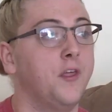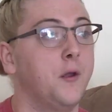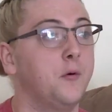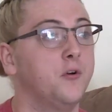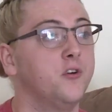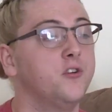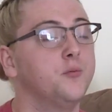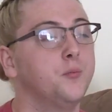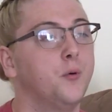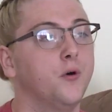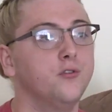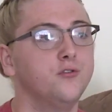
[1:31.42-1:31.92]
they were
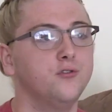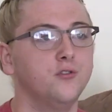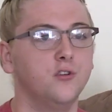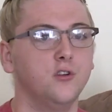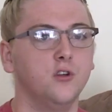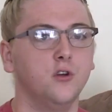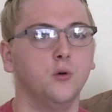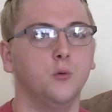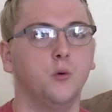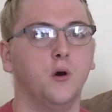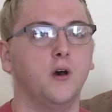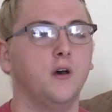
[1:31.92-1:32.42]
supposed to
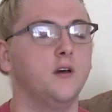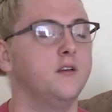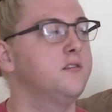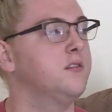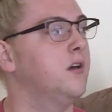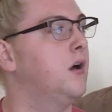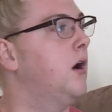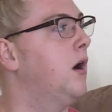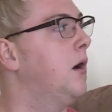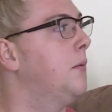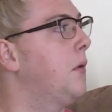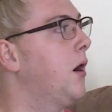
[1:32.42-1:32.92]
do was
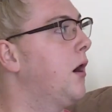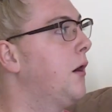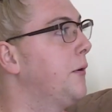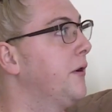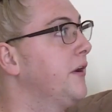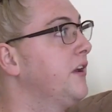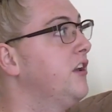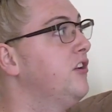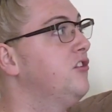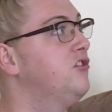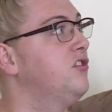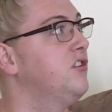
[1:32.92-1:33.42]
um, our
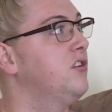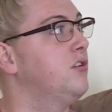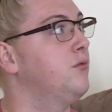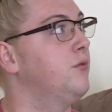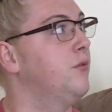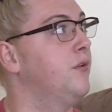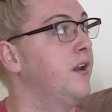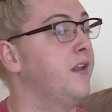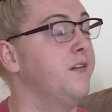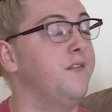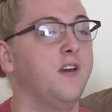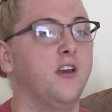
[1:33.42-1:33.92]
kitchen
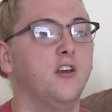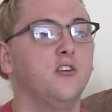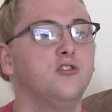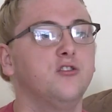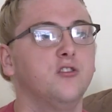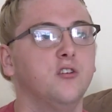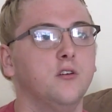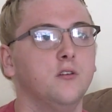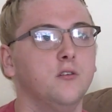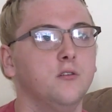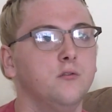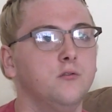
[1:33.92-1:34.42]

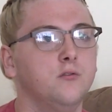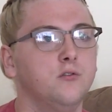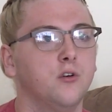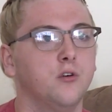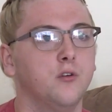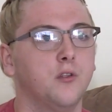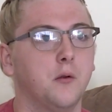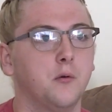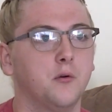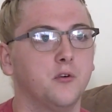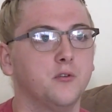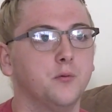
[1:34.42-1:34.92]
renovation. So
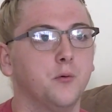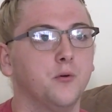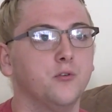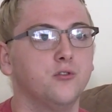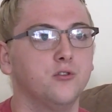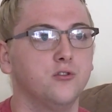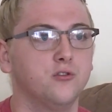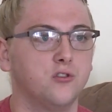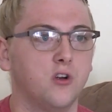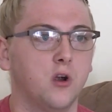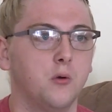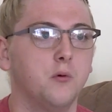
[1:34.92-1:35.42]
they were supposed to
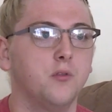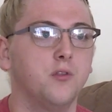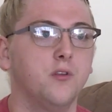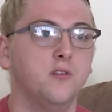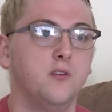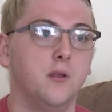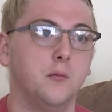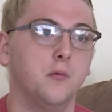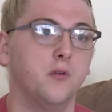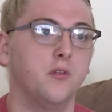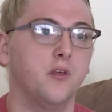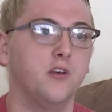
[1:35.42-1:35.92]
start with the
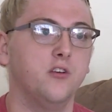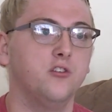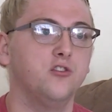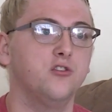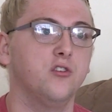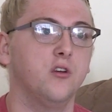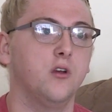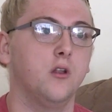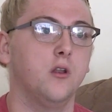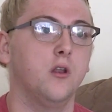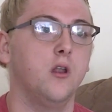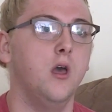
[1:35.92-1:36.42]

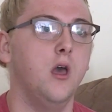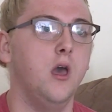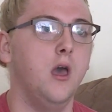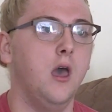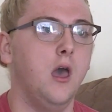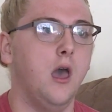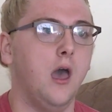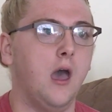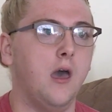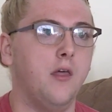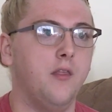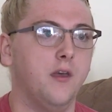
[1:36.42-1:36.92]
demolition
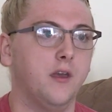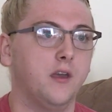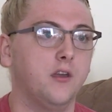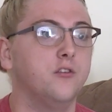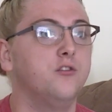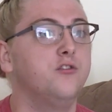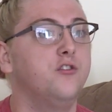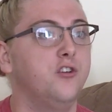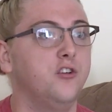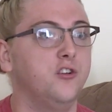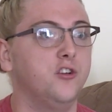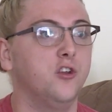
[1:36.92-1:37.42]
and then
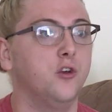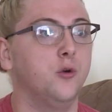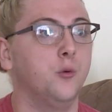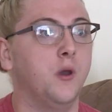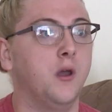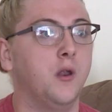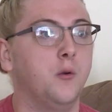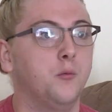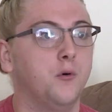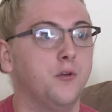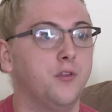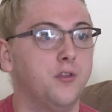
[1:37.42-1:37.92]
continue
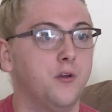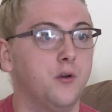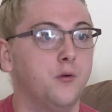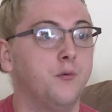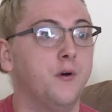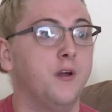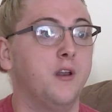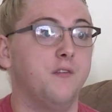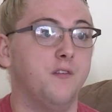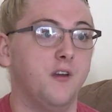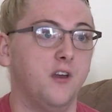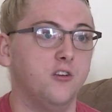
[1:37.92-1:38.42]
in with the
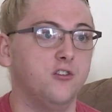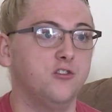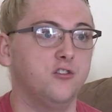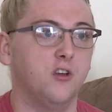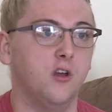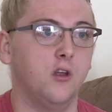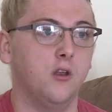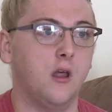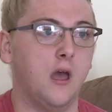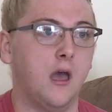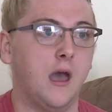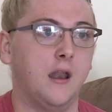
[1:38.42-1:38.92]

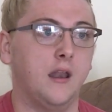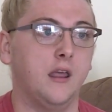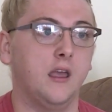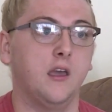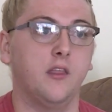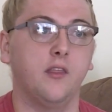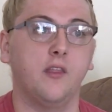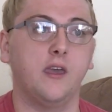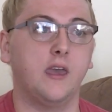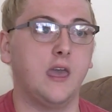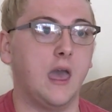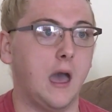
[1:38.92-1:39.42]
renovation, adding in
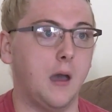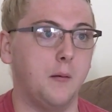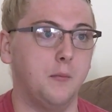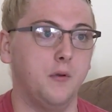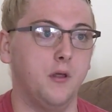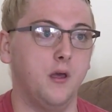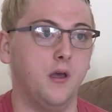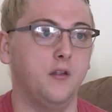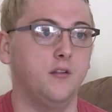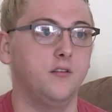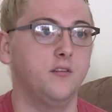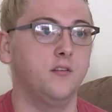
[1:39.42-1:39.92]
the
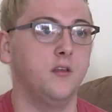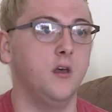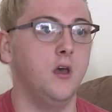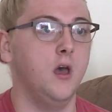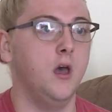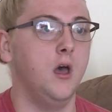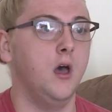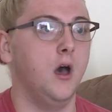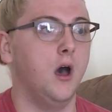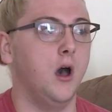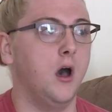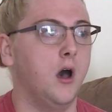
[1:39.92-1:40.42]
cabinets,
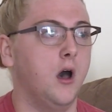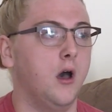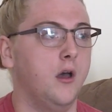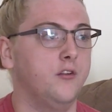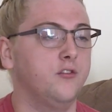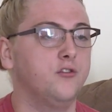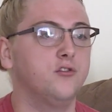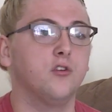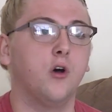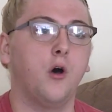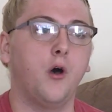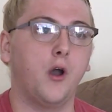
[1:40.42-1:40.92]
uh,
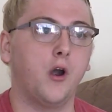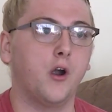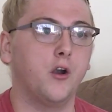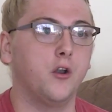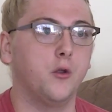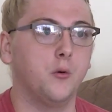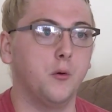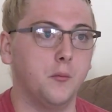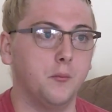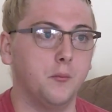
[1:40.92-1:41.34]
installing our new